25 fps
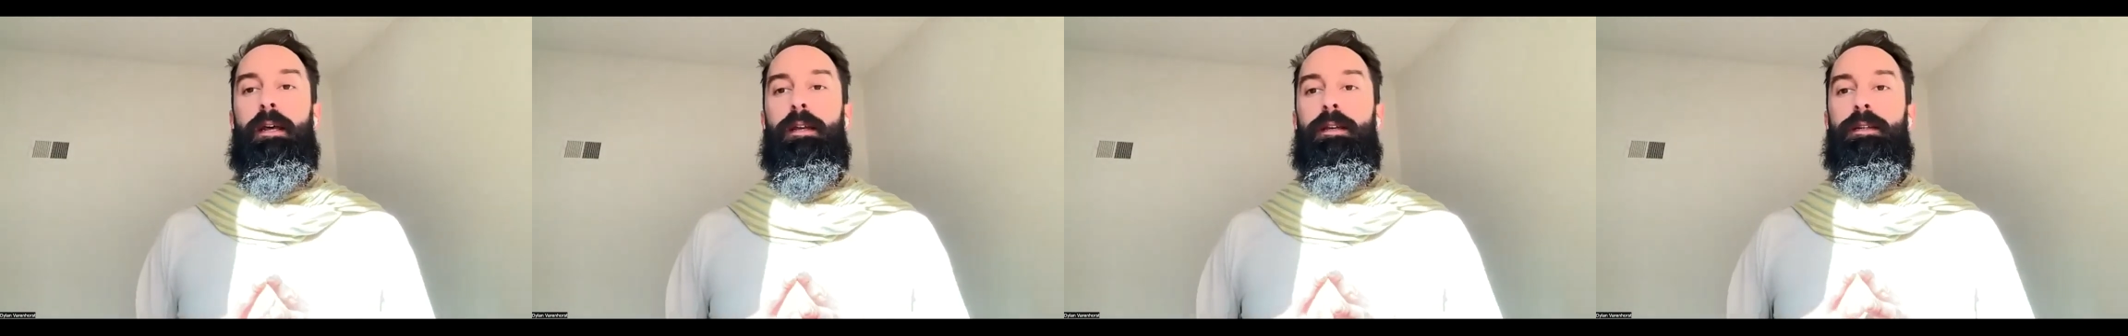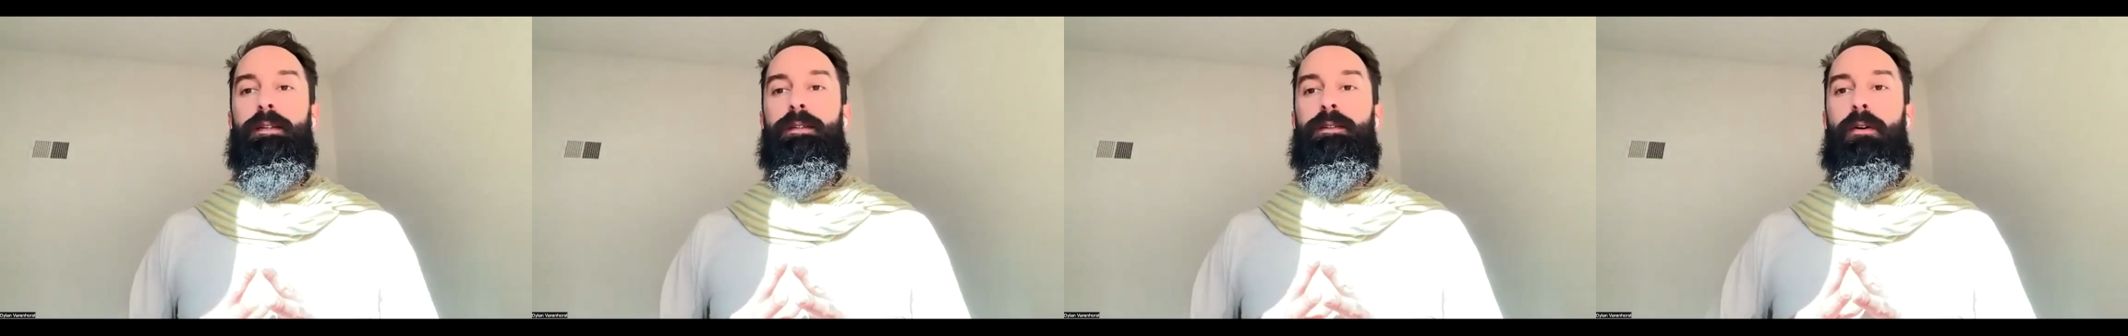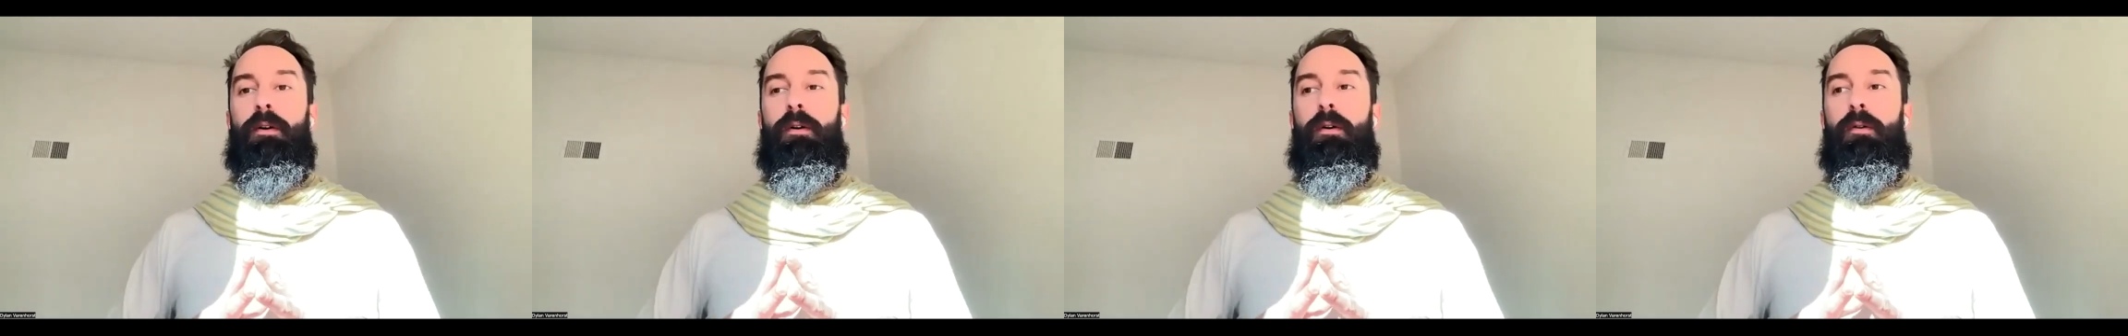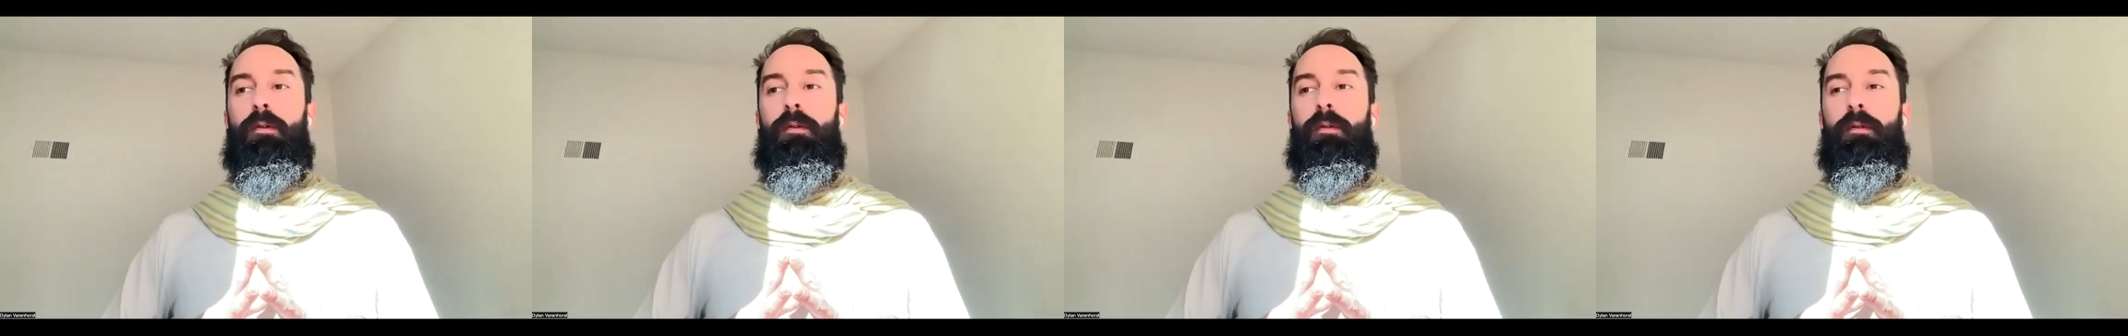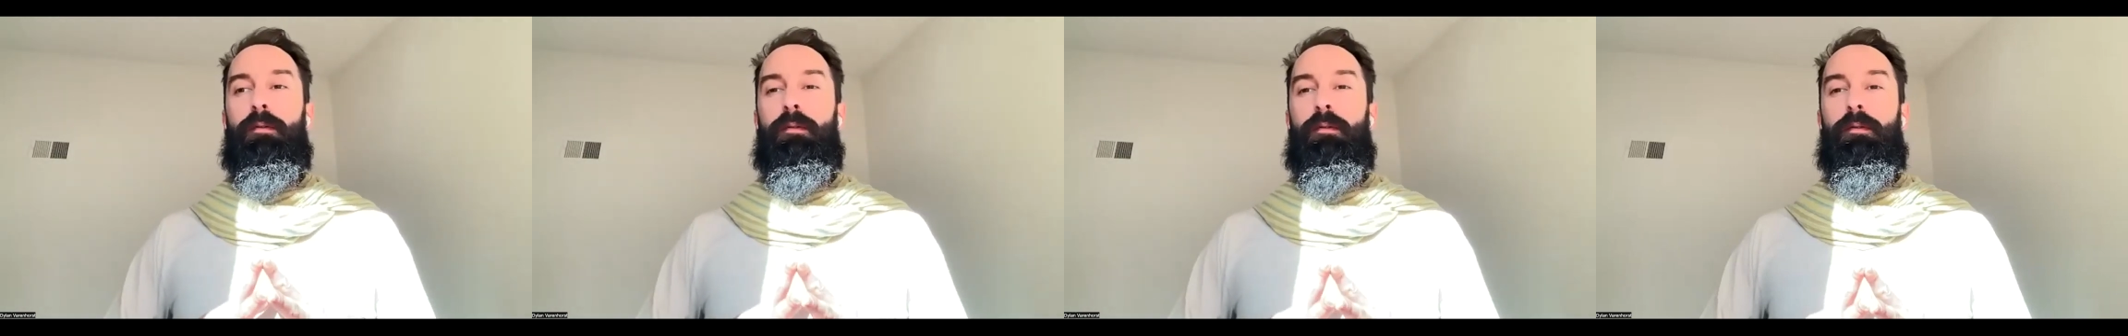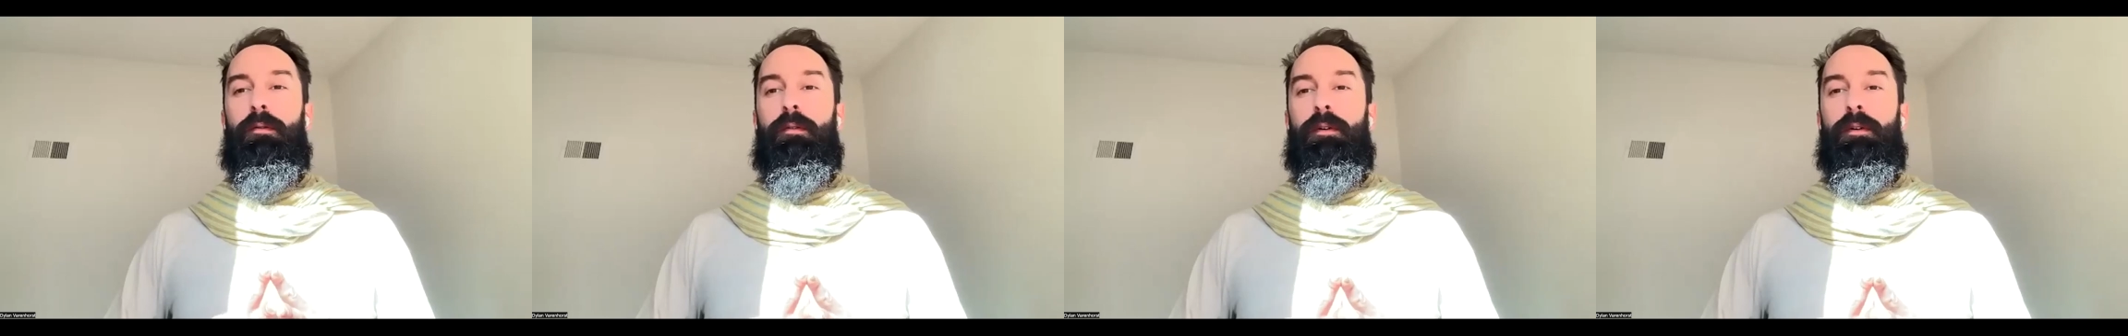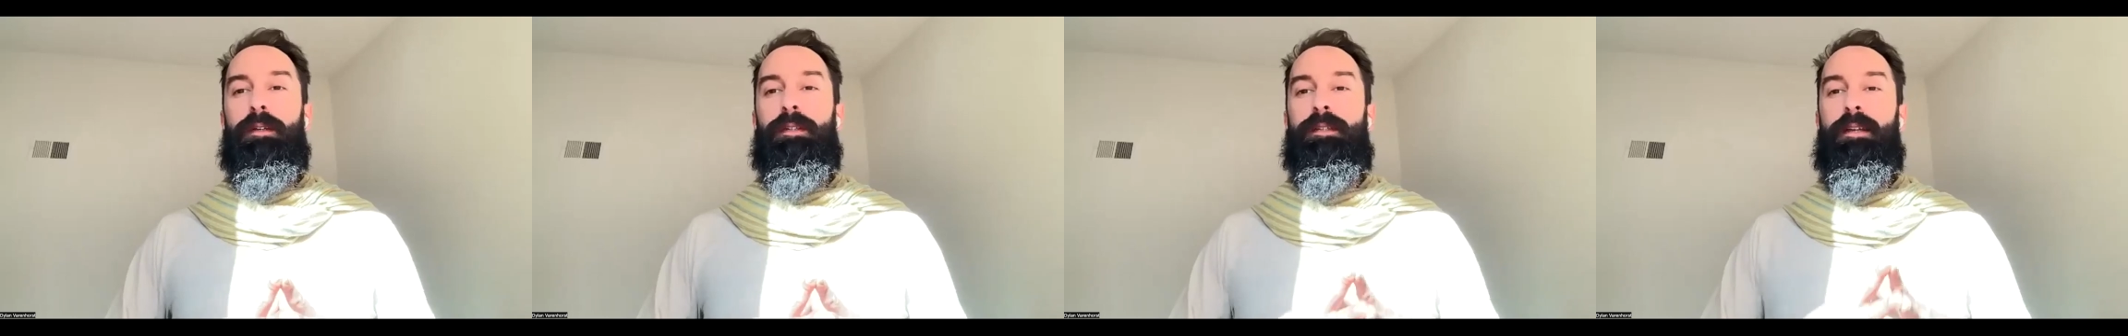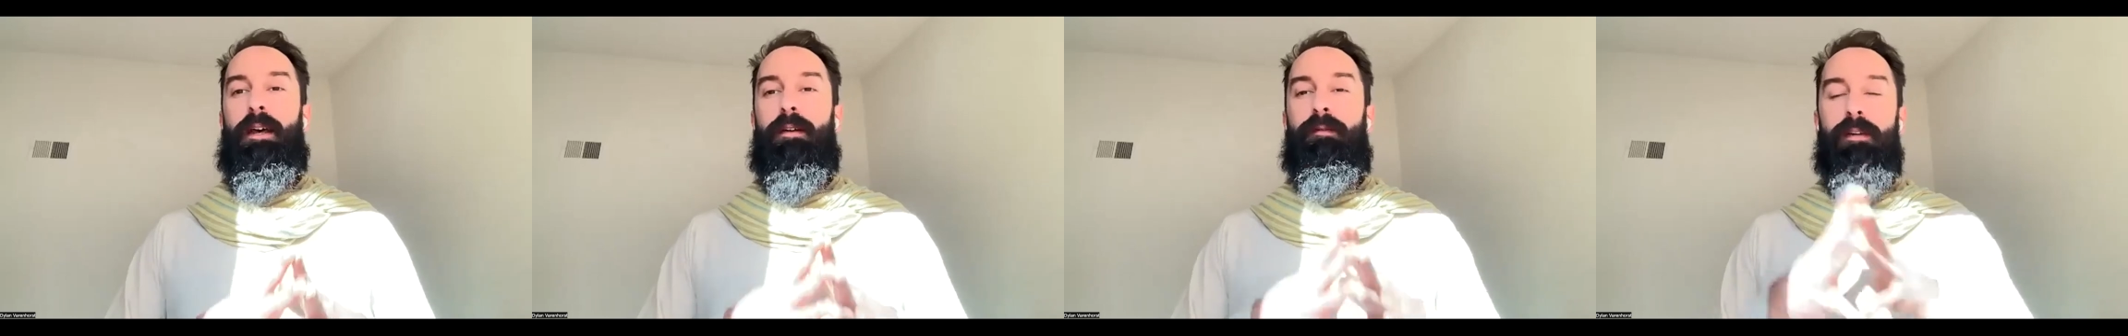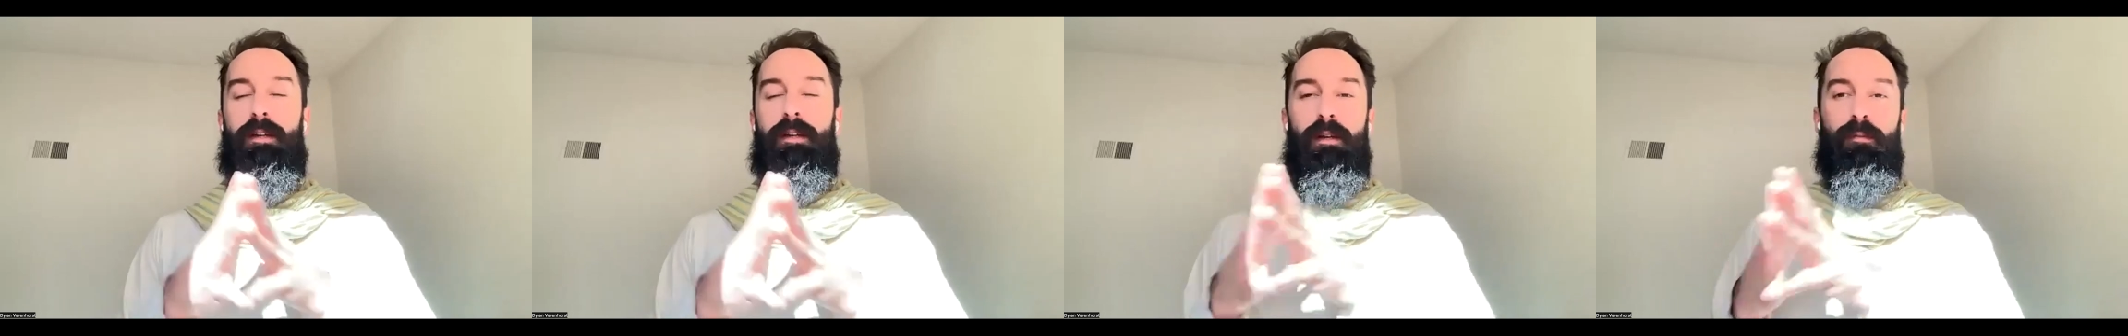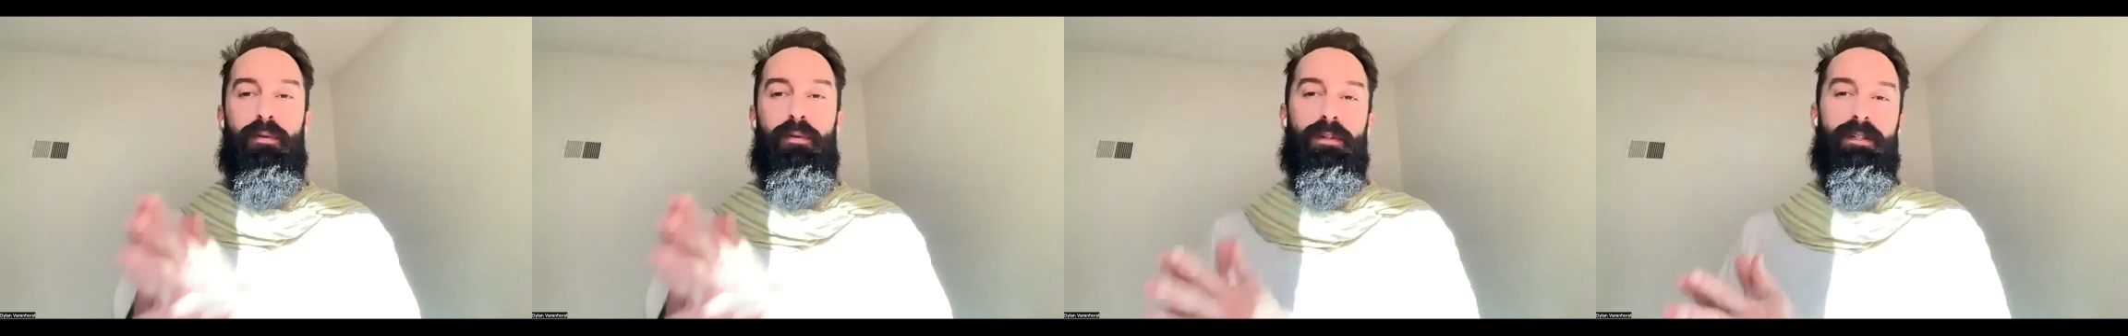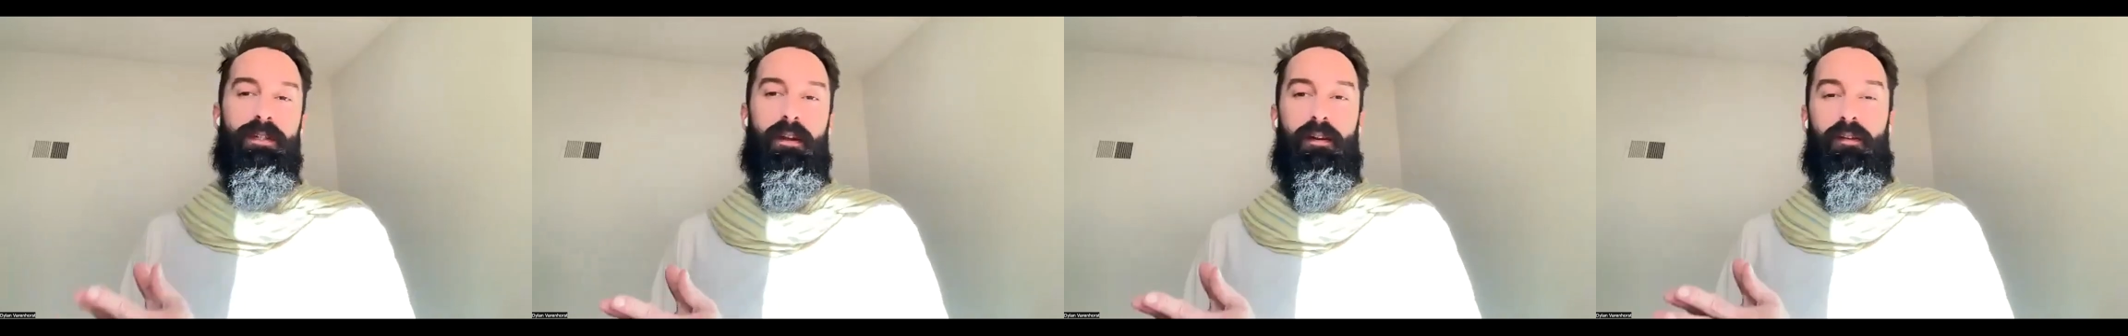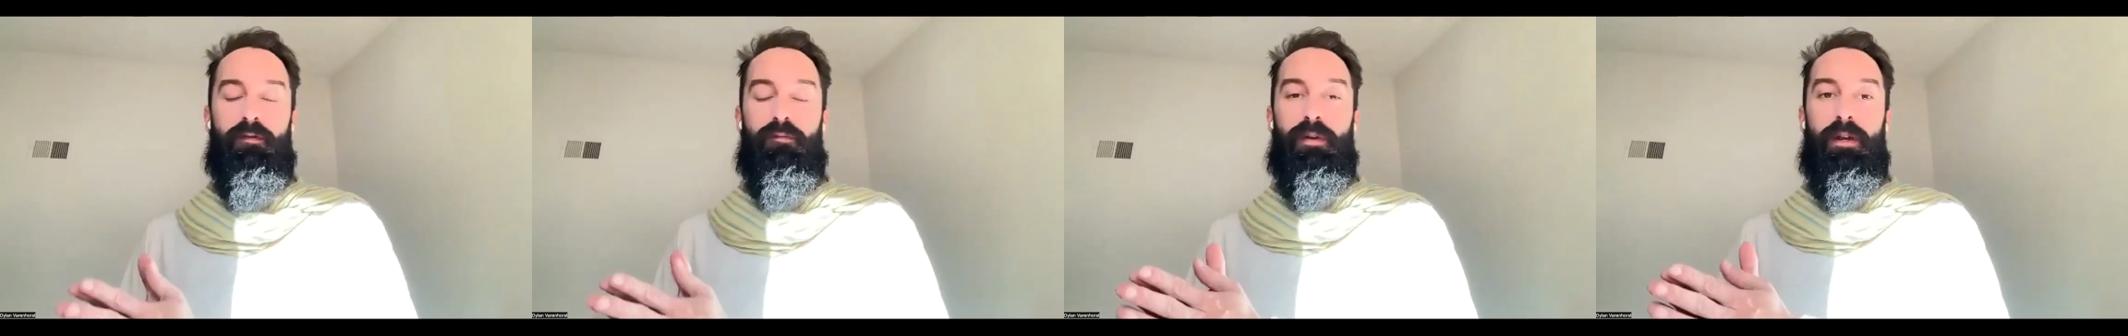So 70%